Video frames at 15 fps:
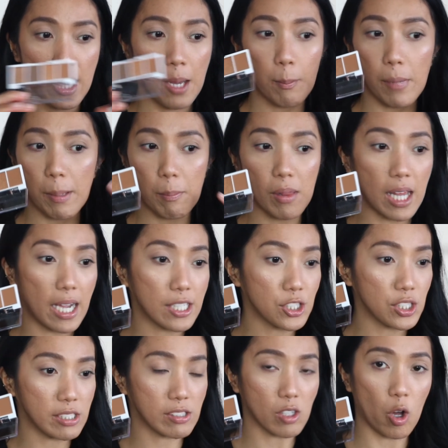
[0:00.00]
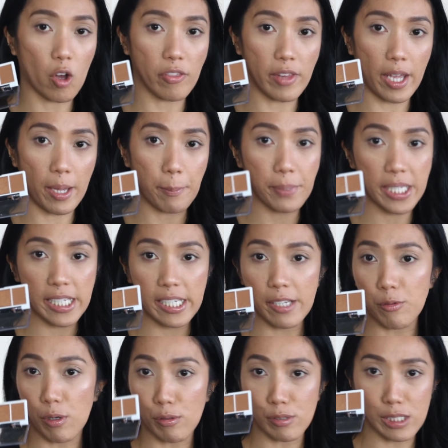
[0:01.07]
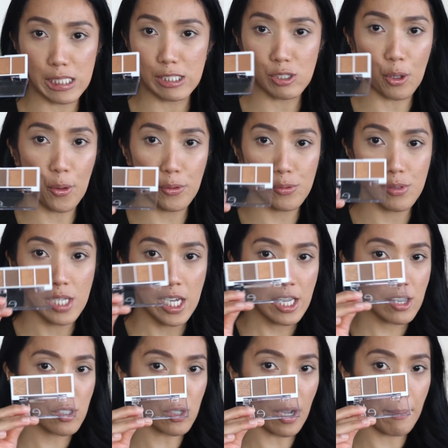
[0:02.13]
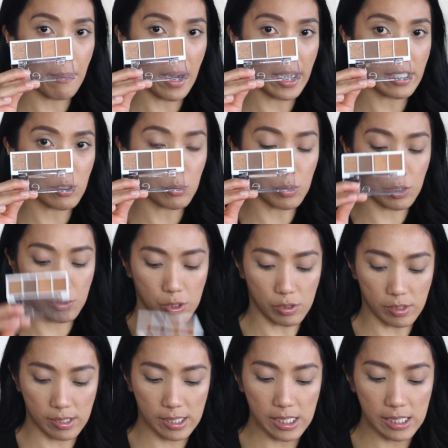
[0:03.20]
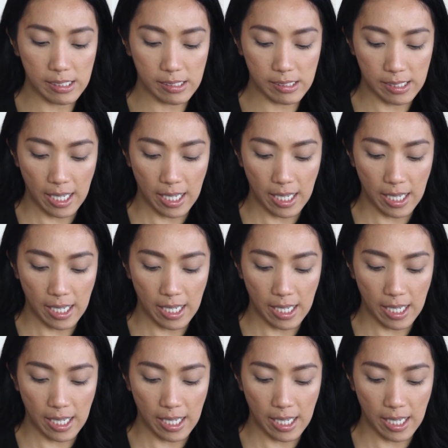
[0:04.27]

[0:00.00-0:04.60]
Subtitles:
My blush is on that pinky rosy tone, so I might as well use this.